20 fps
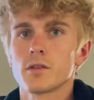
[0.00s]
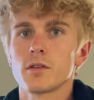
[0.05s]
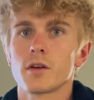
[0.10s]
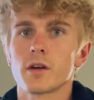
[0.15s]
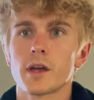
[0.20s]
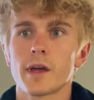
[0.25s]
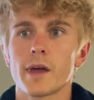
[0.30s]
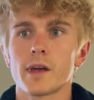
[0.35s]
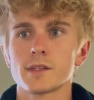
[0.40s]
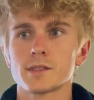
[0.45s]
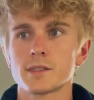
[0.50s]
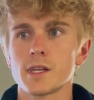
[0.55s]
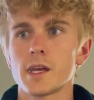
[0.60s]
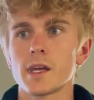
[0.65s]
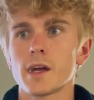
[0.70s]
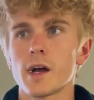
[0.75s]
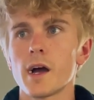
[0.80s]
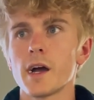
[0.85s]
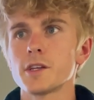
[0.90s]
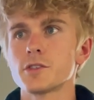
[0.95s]
Okay, staying
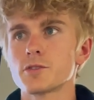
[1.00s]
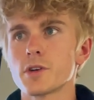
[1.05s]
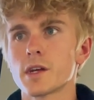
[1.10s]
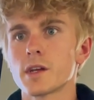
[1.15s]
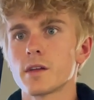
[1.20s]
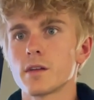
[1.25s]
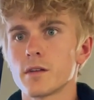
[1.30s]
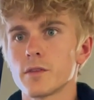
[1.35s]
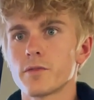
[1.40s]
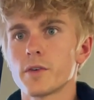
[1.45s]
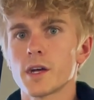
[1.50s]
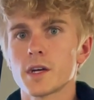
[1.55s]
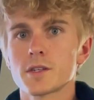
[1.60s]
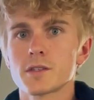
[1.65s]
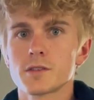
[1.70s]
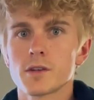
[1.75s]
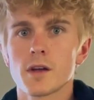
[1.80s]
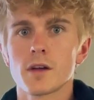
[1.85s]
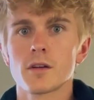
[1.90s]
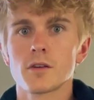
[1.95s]
hydrated affects
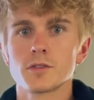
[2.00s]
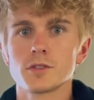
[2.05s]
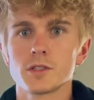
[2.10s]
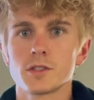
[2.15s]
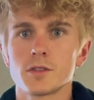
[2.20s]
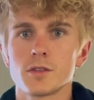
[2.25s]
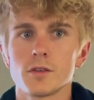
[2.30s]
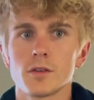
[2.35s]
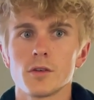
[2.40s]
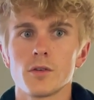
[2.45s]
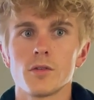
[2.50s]
your energy too.